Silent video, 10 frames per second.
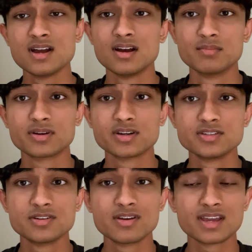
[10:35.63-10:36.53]

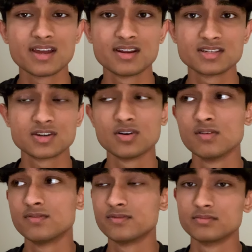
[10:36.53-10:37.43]
because you can get an idea
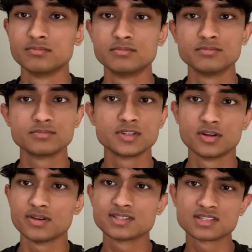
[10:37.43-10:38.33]
of,
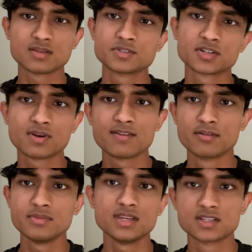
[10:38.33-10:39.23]
is the subject right for
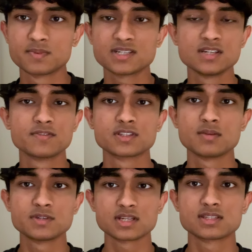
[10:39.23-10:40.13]
me, especially for
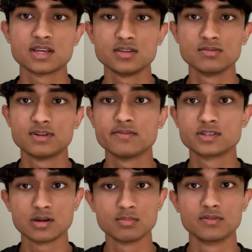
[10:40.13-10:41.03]
subjects that you've never
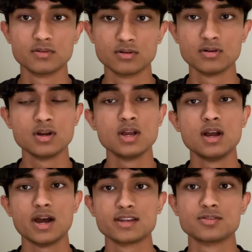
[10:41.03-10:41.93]
done before
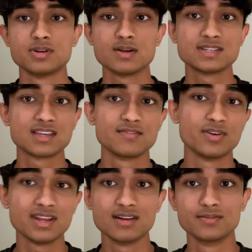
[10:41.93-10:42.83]
and you're now taking
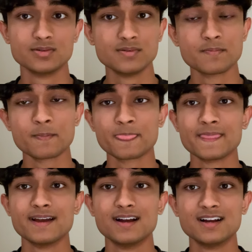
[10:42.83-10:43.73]
for A-level.
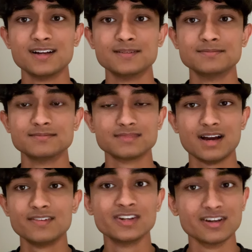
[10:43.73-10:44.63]

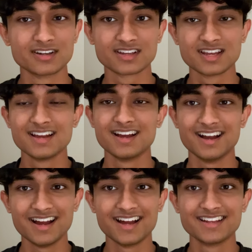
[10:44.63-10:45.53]
Have a look.
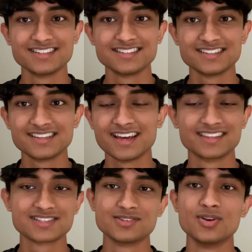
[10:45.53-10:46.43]
And yeah,
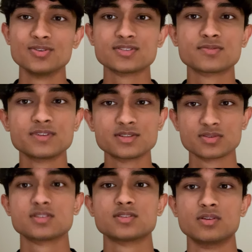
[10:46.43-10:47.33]
there's loads of
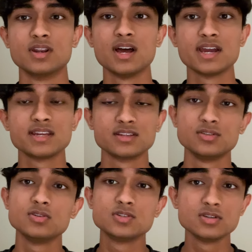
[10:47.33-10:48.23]
resources online,
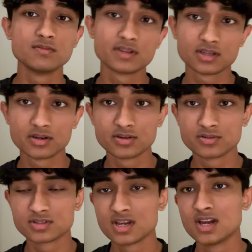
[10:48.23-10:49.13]
YouTube
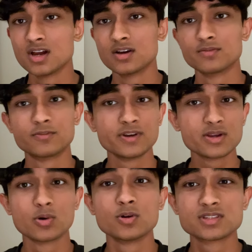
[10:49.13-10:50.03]
videos, free
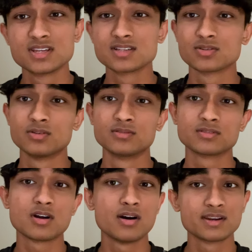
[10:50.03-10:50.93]
courses on
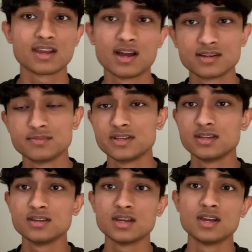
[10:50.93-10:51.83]
Khan
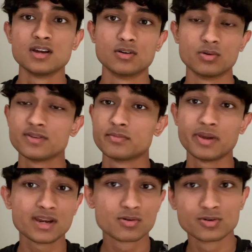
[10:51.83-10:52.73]
Academy, or even
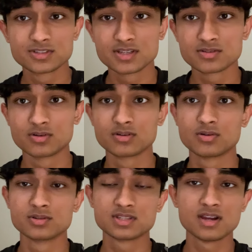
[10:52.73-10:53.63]
paid courses on
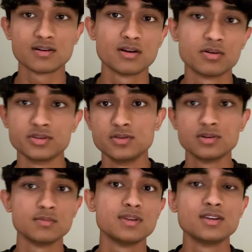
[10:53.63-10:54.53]
Coursera or
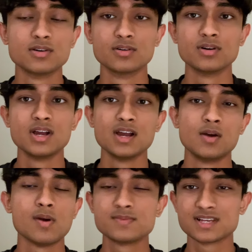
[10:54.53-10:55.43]
Udemy or
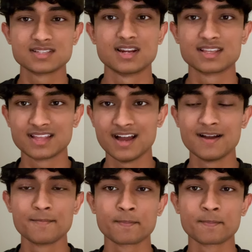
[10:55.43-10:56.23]
websites like that.